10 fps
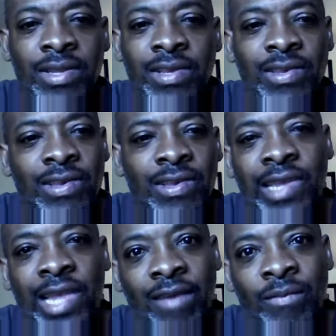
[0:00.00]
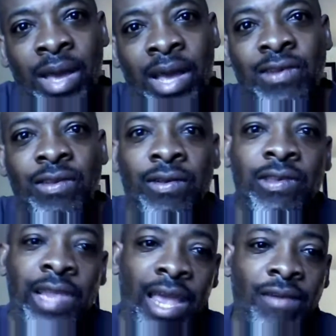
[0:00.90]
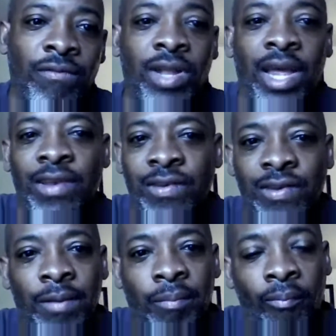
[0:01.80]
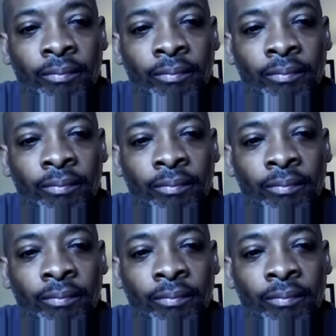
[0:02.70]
that this is a slave-master-slave relationship.